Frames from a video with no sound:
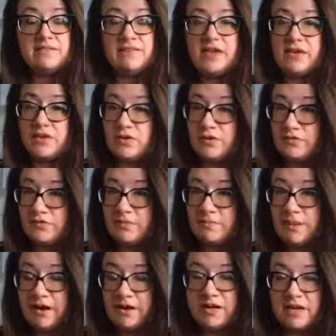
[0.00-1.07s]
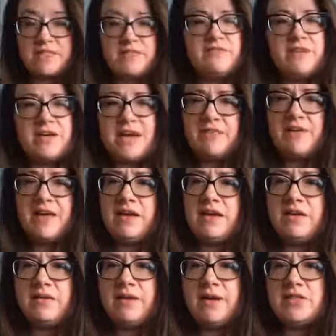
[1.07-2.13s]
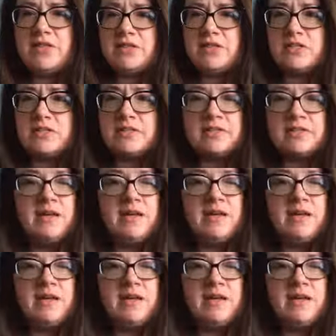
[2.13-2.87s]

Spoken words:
Vancouver Barracks. If you have any questions,